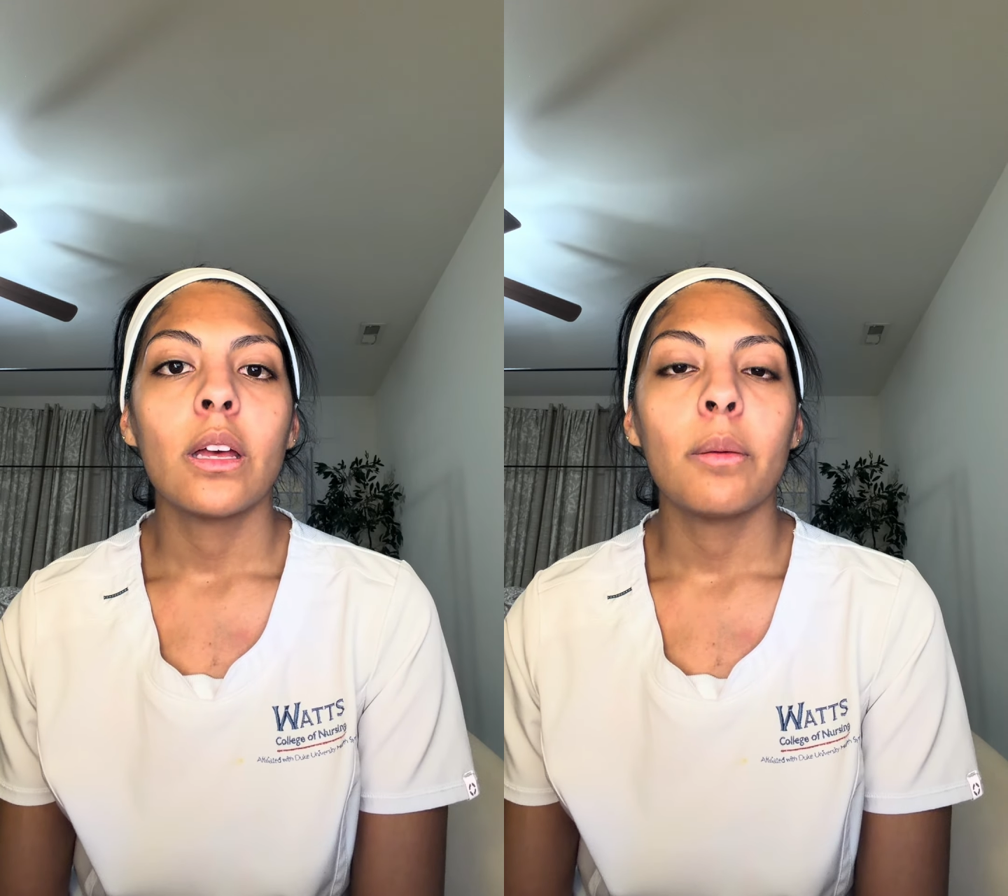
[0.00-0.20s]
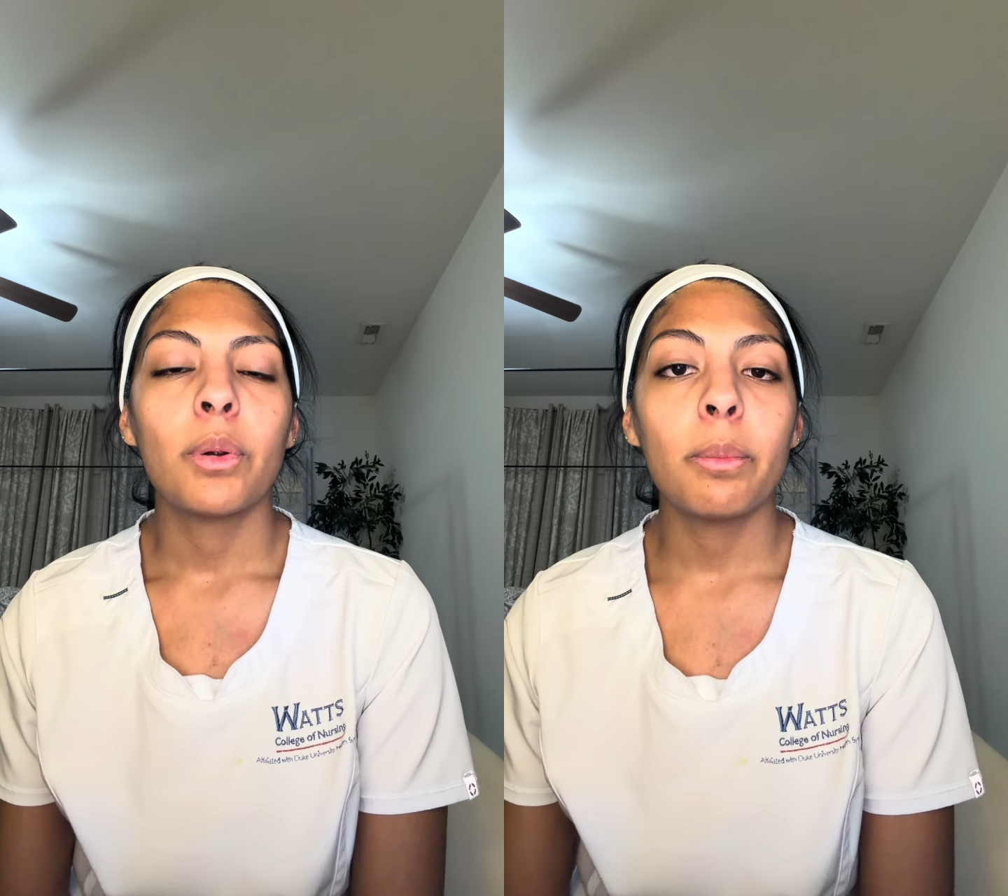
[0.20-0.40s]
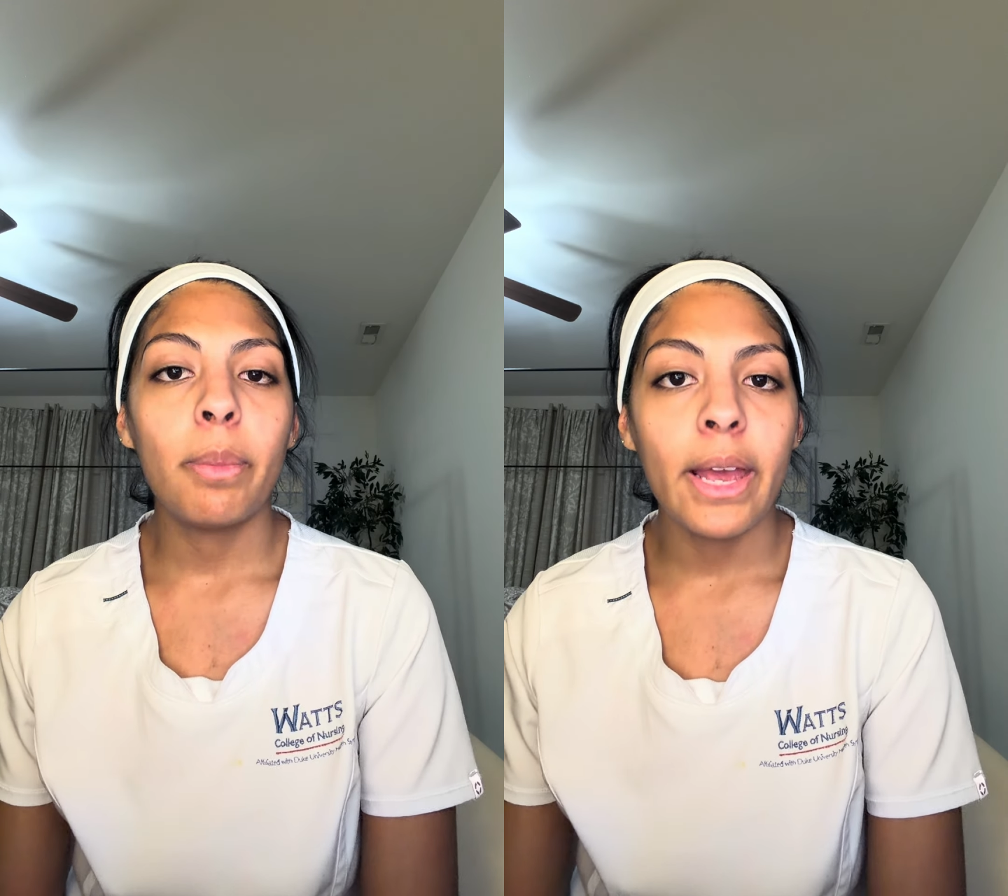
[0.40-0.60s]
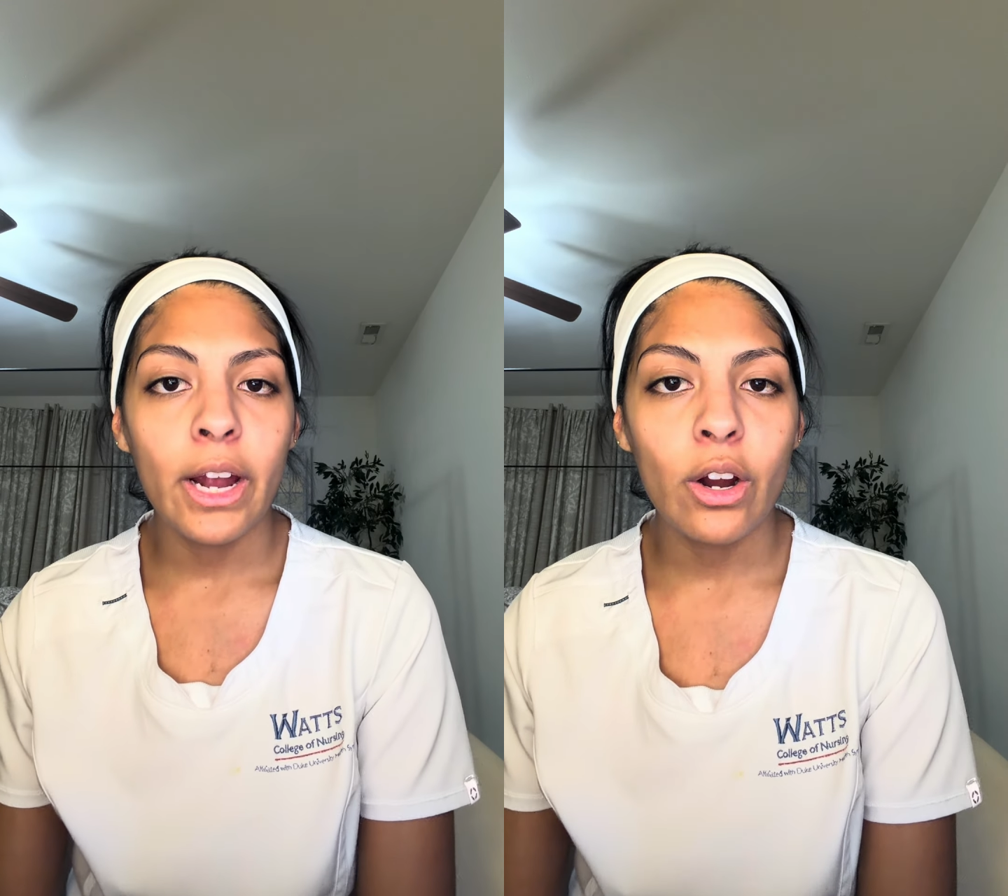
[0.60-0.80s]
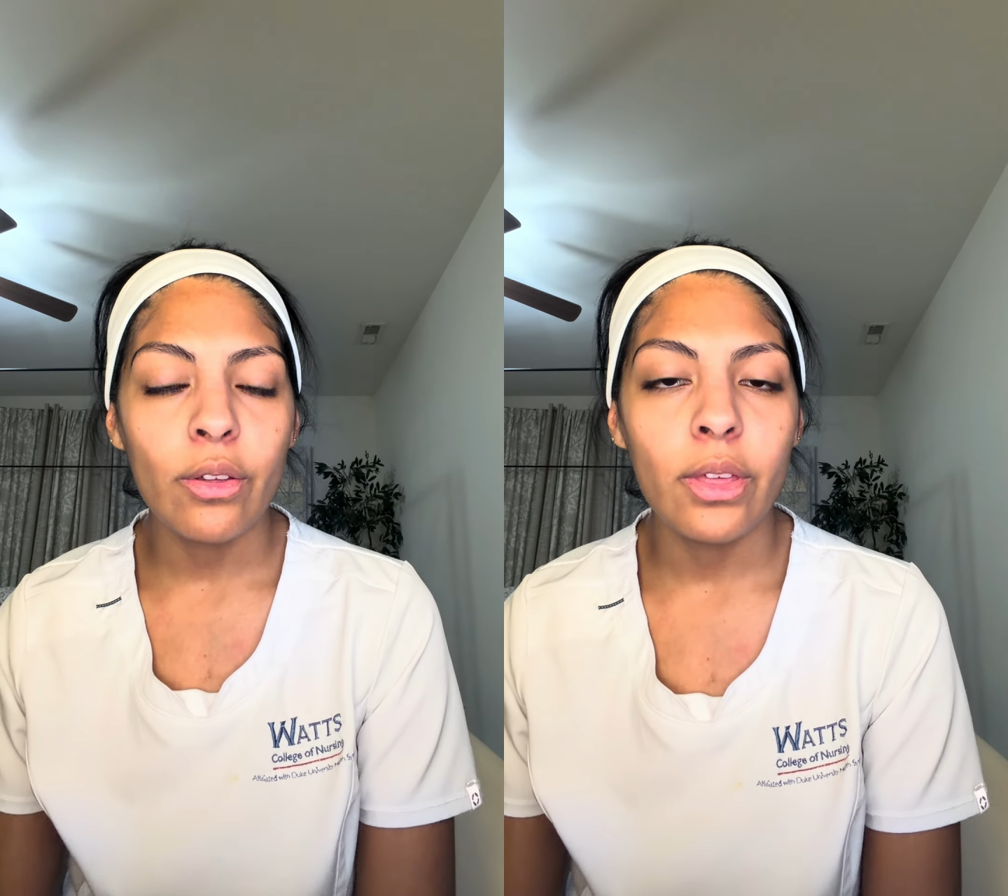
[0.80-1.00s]

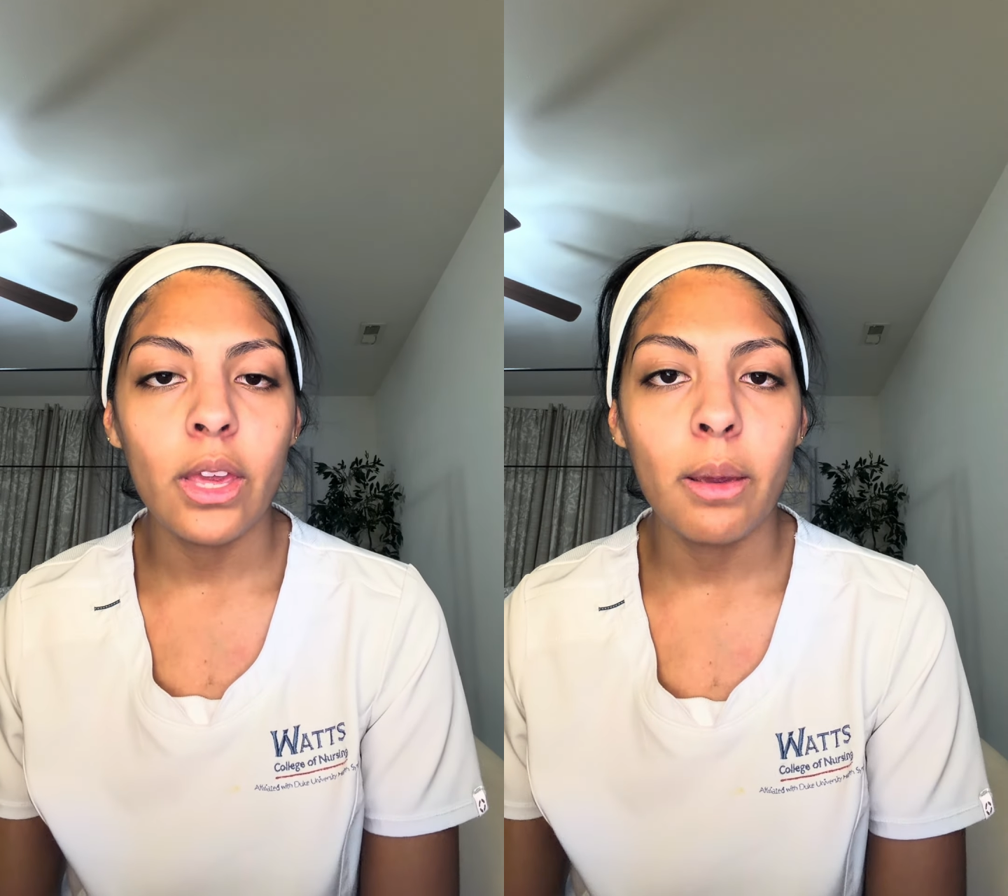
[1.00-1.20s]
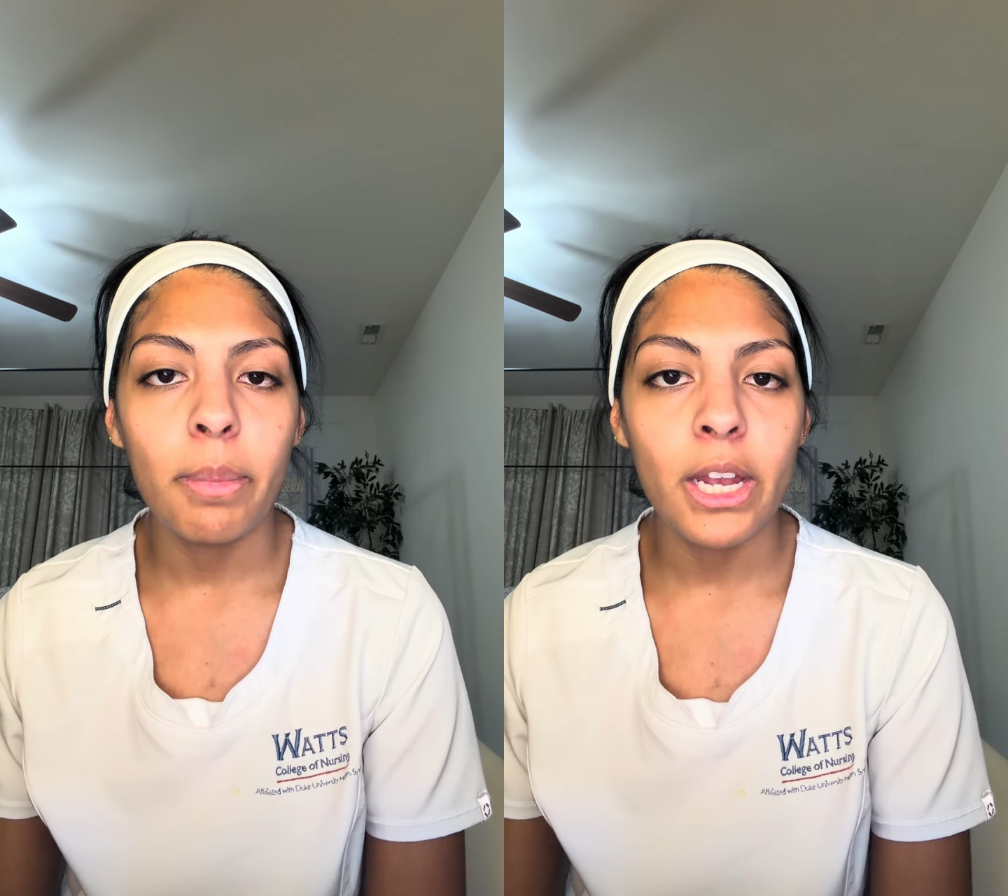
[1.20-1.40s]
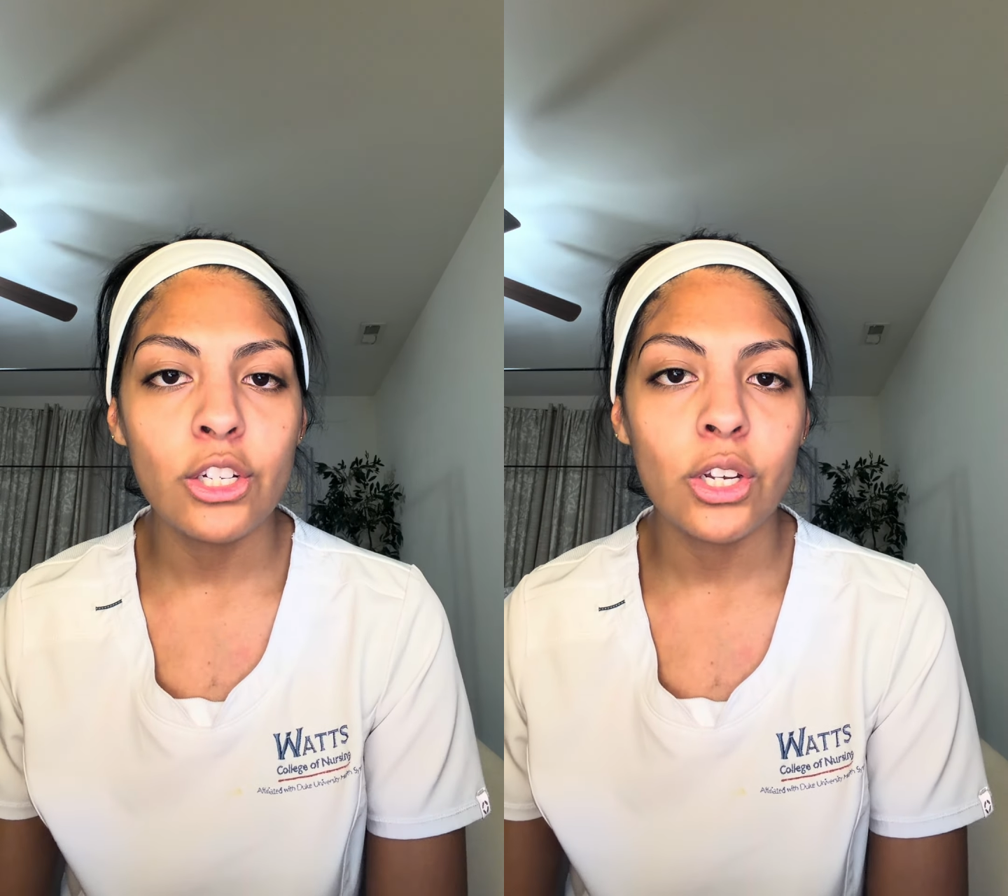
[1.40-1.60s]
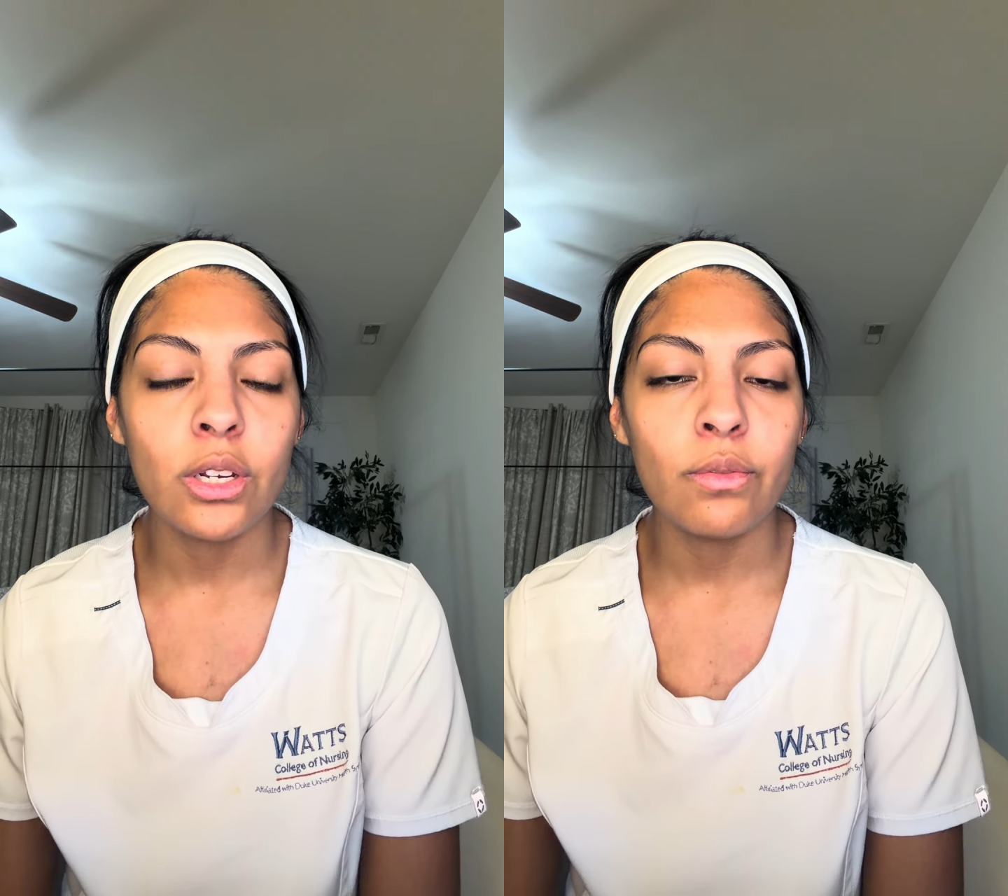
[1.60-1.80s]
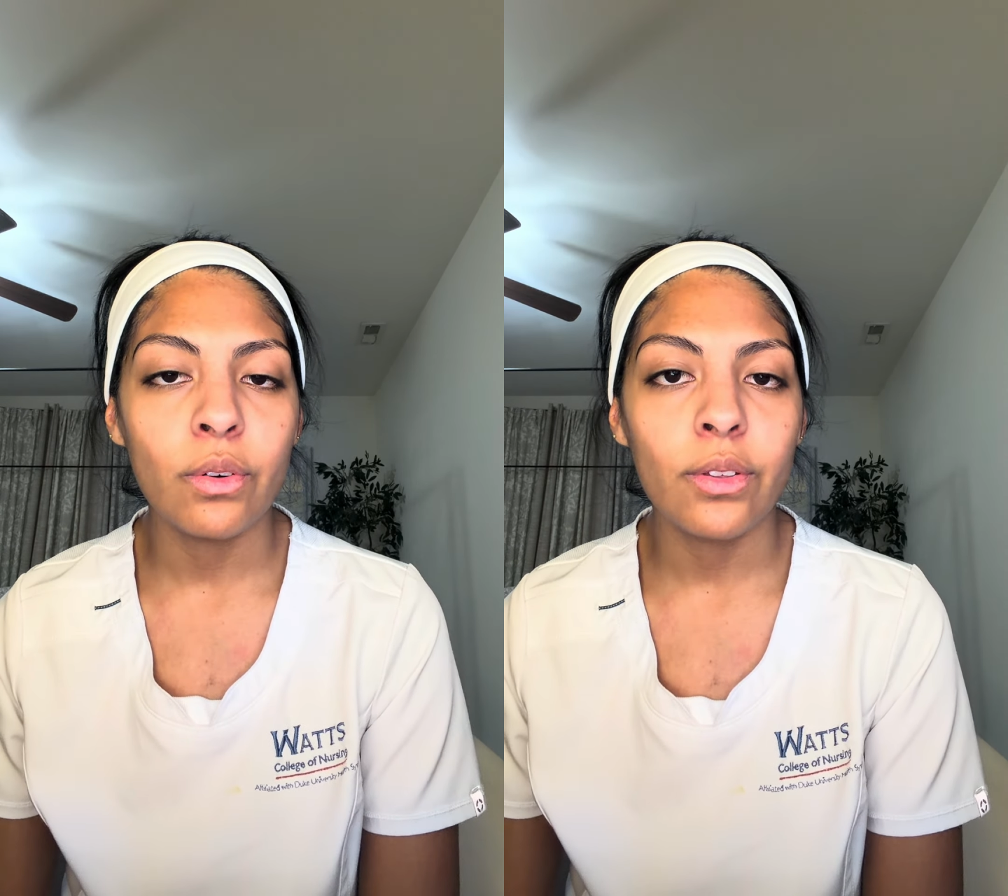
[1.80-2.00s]
Prepare the
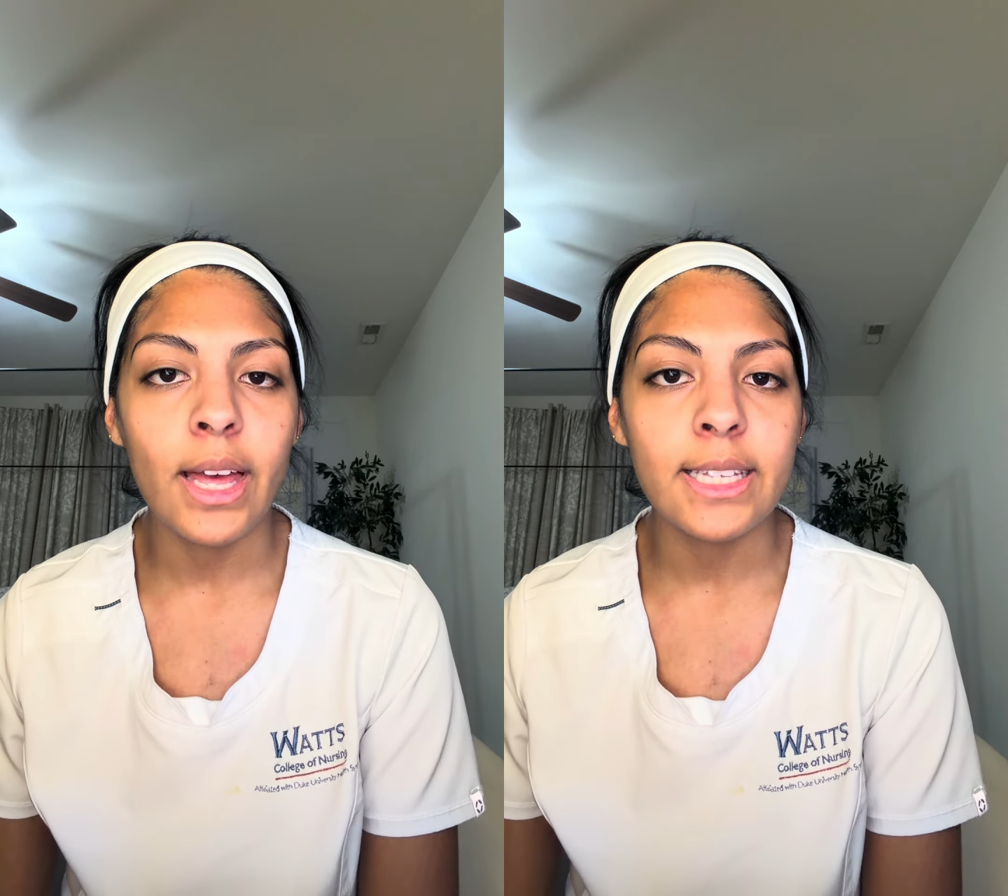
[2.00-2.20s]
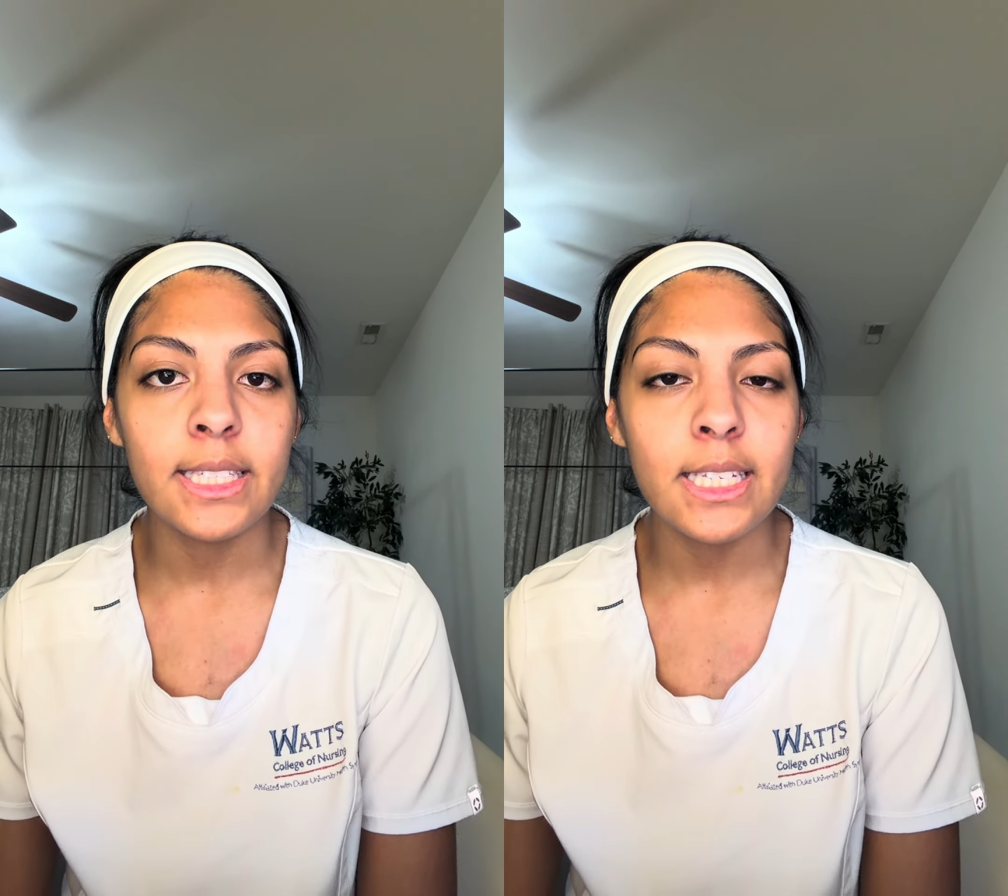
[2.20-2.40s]
patient for that